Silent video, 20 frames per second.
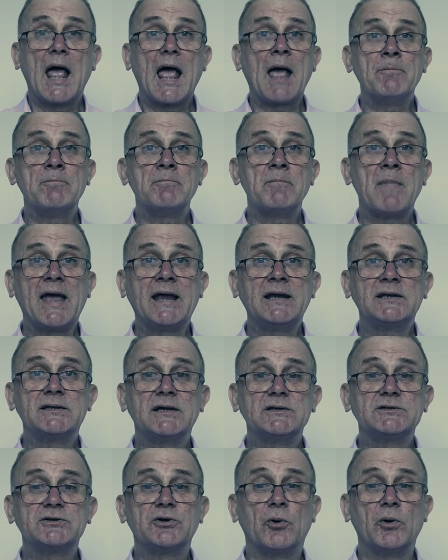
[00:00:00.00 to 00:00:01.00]
and made
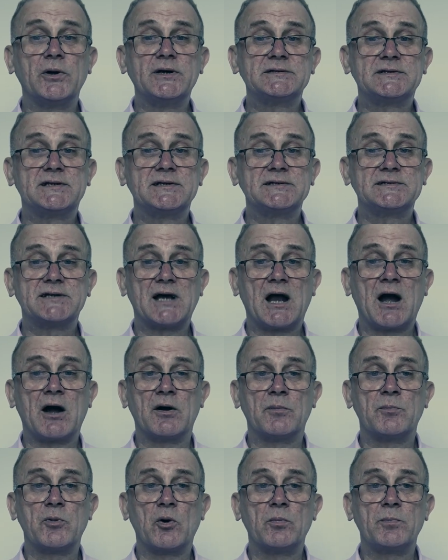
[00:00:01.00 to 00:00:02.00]
the toys
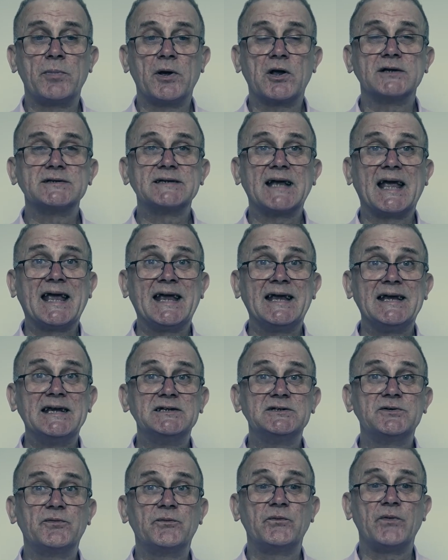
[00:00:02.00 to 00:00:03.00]
desirable because
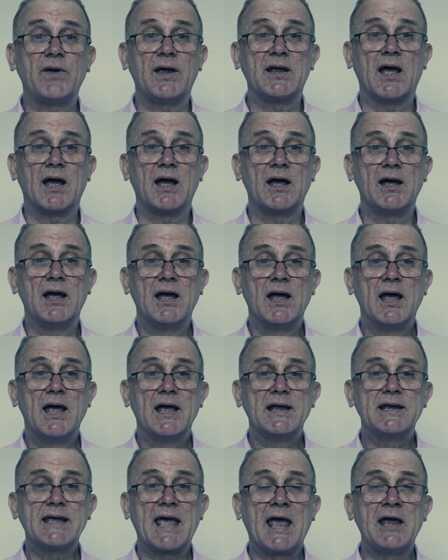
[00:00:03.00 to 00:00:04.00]
each figure
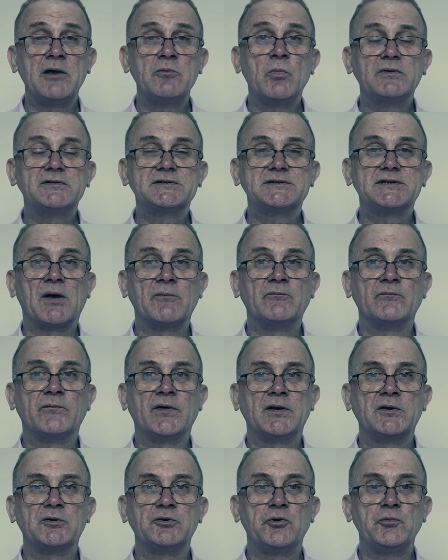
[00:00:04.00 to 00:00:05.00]
came with
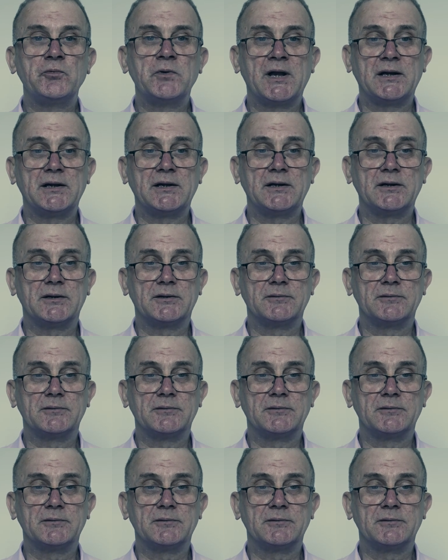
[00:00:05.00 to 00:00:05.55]
something unique.